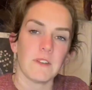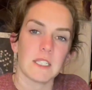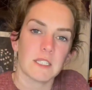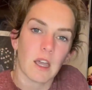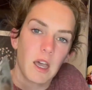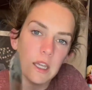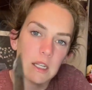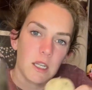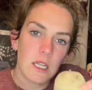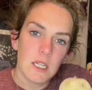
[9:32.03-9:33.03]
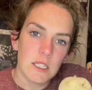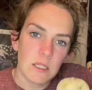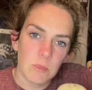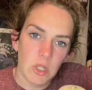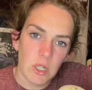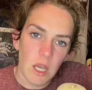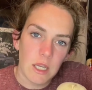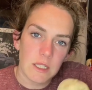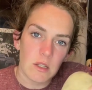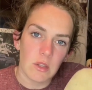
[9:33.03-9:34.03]
It's got some good
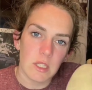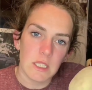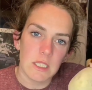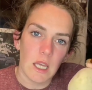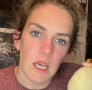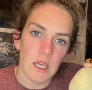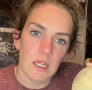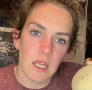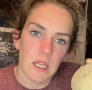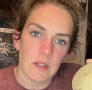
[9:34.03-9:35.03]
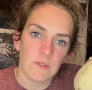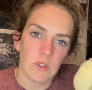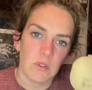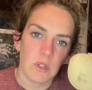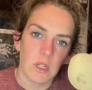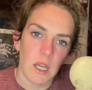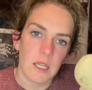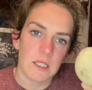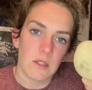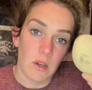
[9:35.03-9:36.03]
eyes on this side and a few good
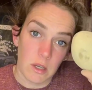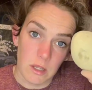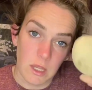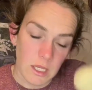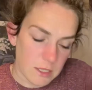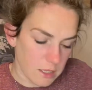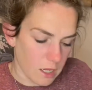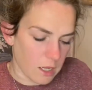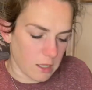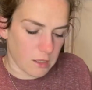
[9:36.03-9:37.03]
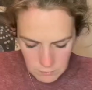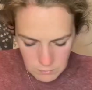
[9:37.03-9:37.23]
eyes on that side.